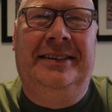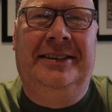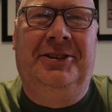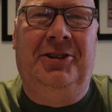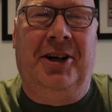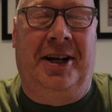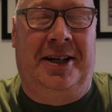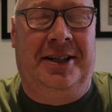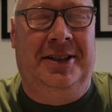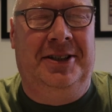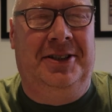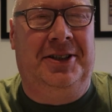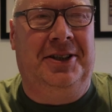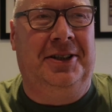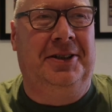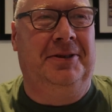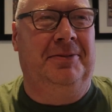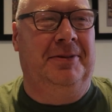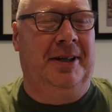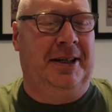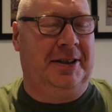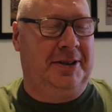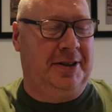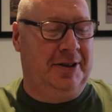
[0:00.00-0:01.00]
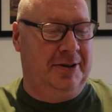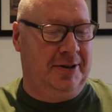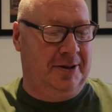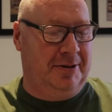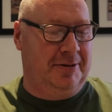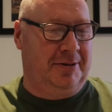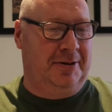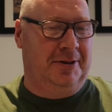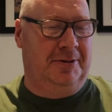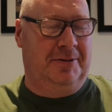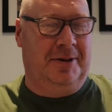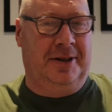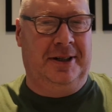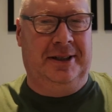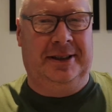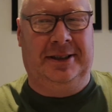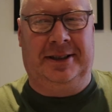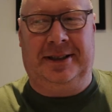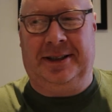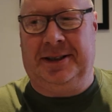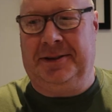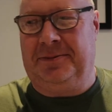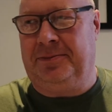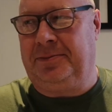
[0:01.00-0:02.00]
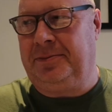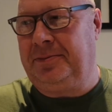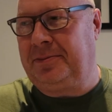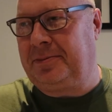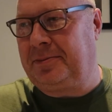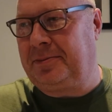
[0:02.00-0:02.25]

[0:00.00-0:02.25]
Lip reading: Dragon soup, that's another good one, isn't it?